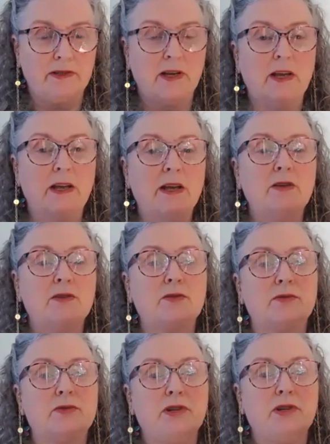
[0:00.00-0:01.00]
Right?
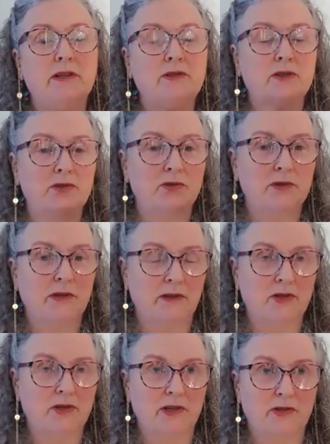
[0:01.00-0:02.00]
So change, as you
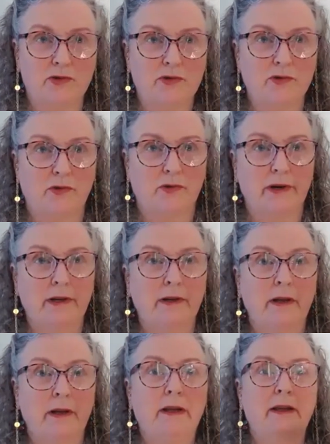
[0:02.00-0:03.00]
say, change your
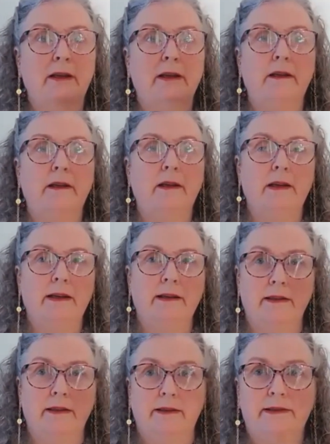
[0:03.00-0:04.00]
story.
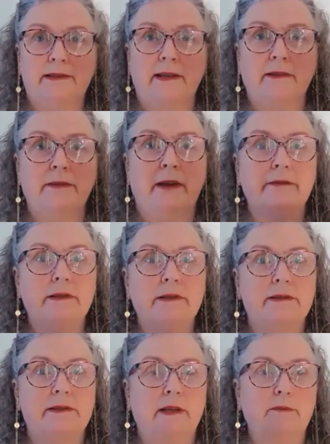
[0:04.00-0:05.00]
Instead of having
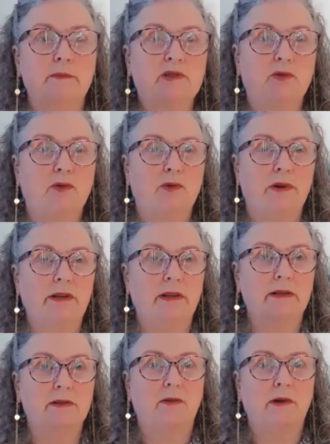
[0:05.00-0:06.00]
the same story
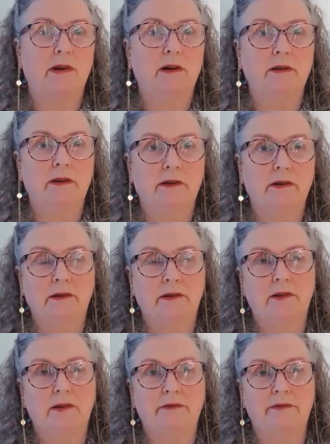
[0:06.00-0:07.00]
that's going on and on and